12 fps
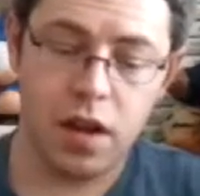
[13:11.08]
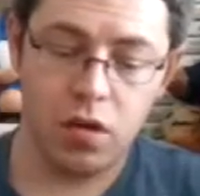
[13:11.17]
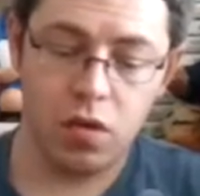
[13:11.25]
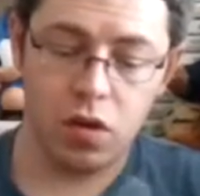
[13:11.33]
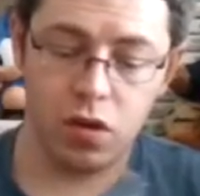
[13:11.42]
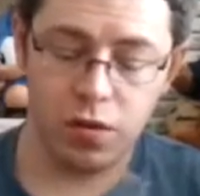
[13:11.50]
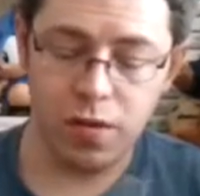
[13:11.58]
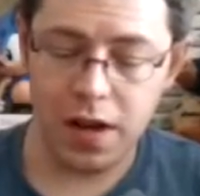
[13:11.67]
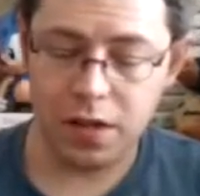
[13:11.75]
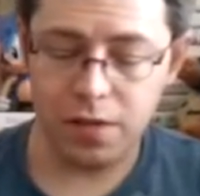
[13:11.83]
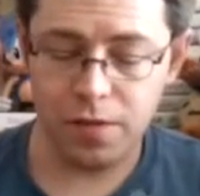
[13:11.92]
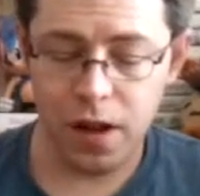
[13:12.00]
Now, of course,
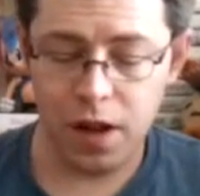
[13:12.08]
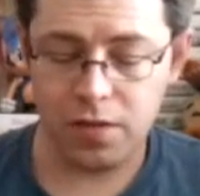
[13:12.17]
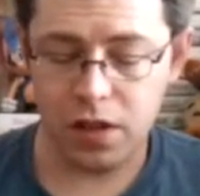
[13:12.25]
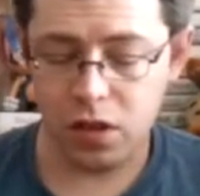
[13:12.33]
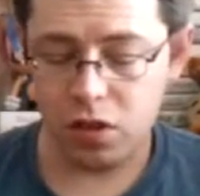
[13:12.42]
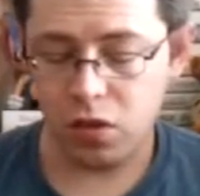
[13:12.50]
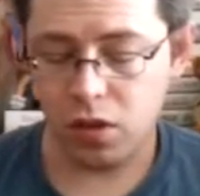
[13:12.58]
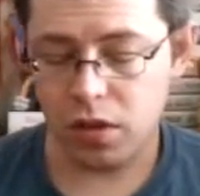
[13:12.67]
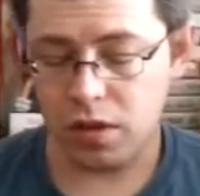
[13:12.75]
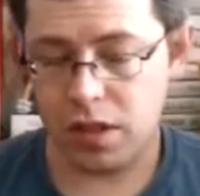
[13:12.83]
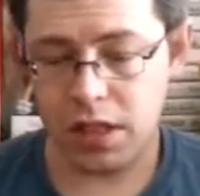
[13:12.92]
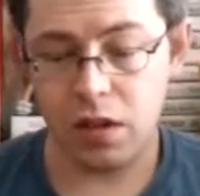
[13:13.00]
Factor 5 did a
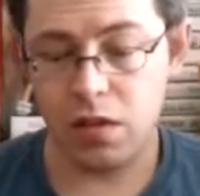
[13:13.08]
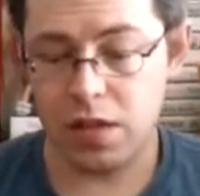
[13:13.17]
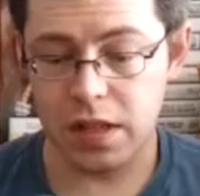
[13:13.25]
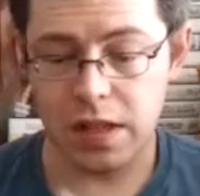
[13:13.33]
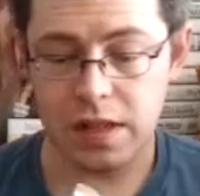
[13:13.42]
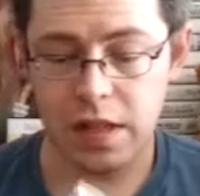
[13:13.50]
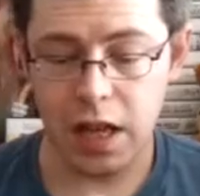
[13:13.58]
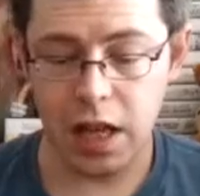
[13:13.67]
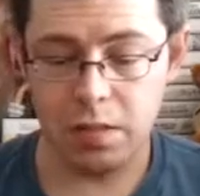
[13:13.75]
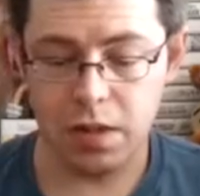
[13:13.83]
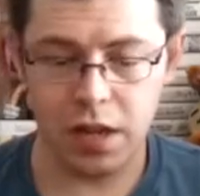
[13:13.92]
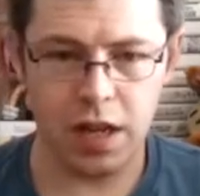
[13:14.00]
whole series of these
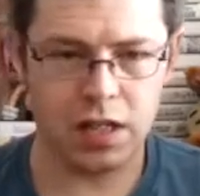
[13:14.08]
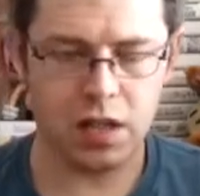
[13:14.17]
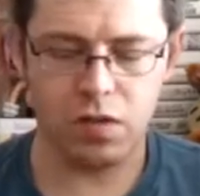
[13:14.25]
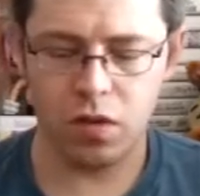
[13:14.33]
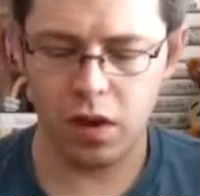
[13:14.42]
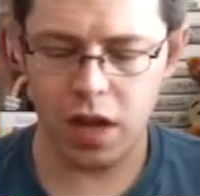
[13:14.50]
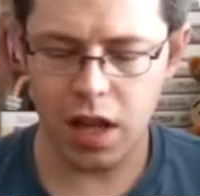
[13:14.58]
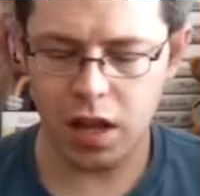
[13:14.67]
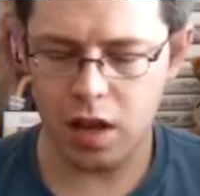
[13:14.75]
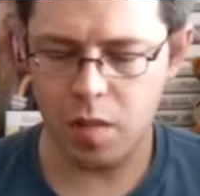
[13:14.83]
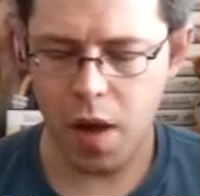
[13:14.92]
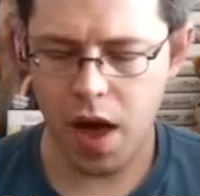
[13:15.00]
games on the N64 and the
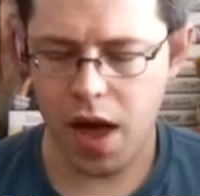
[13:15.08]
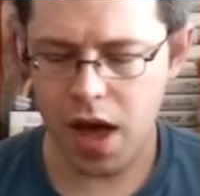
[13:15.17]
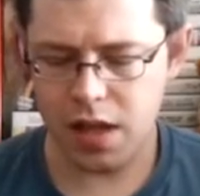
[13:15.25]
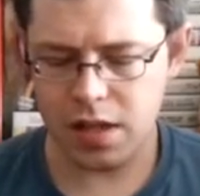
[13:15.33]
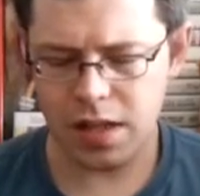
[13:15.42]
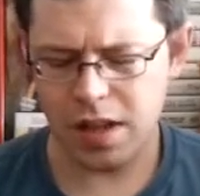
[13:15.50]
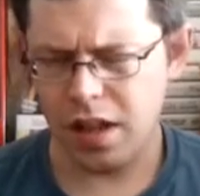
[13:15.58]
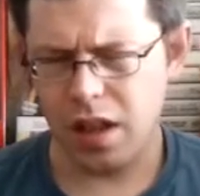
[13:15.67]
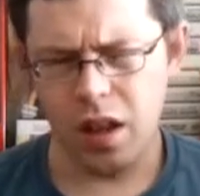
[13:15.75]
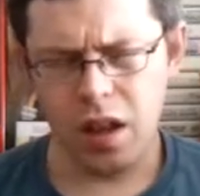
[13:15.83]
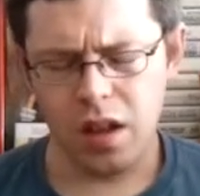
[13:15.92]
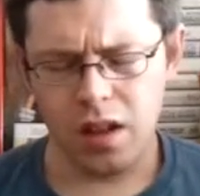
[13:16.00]
GameCube, and
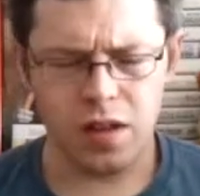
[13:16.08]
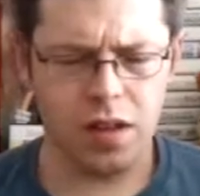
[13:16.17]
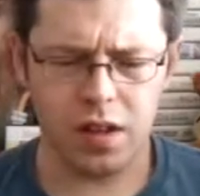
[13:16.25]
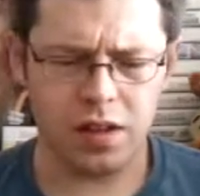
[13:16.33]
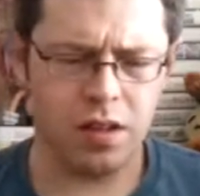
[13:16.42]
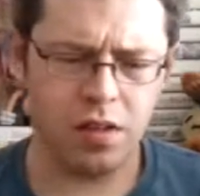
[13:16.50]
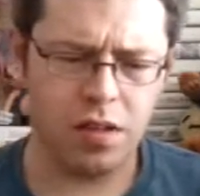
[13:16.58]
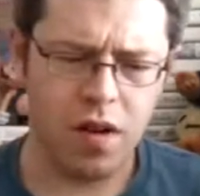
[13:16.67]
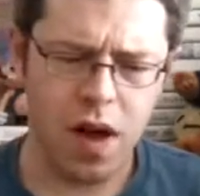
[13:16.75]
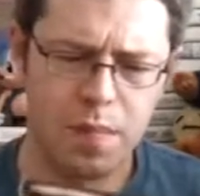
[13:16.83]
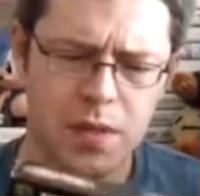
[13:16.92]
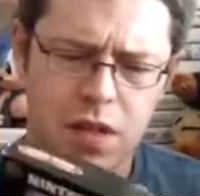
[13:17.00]
like
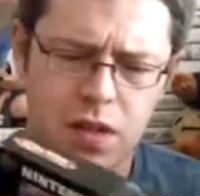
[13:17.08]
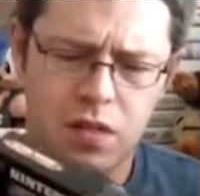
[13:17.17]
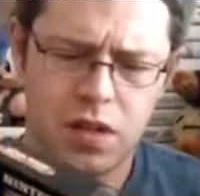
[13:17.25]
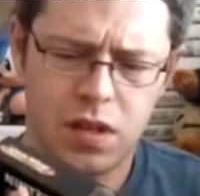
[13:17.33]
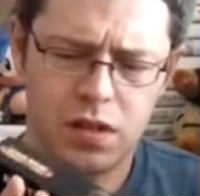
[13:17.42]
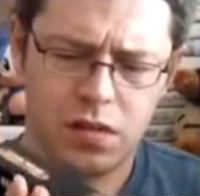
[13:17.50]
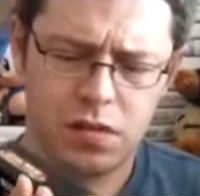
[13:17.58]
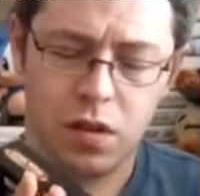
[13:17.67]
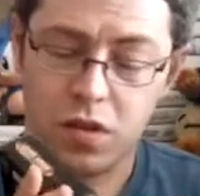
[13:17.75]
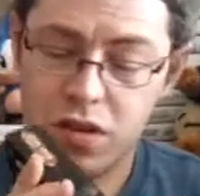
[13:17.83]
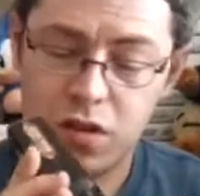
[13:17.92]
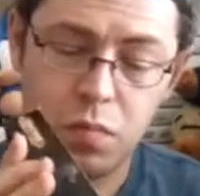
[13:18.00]

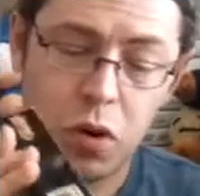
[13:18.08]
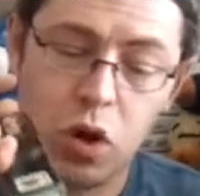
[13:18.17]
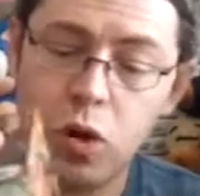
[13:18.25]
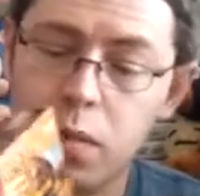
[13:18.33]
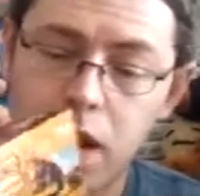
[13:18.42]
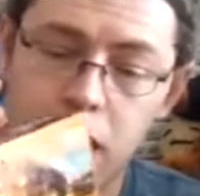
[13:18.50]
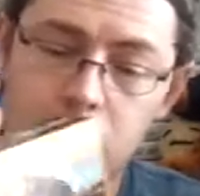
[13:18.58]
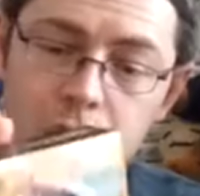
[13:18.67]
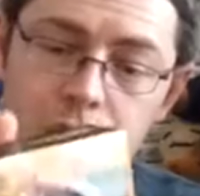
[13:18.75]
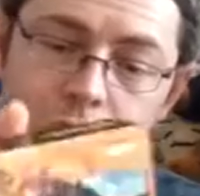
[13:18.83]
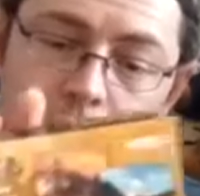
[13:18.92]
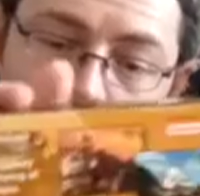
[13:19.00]
they're superb
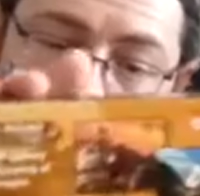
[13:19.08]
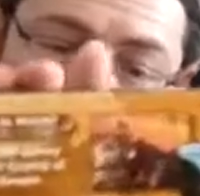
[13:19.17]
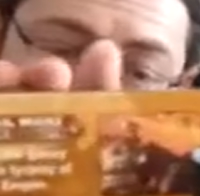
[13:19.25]
games.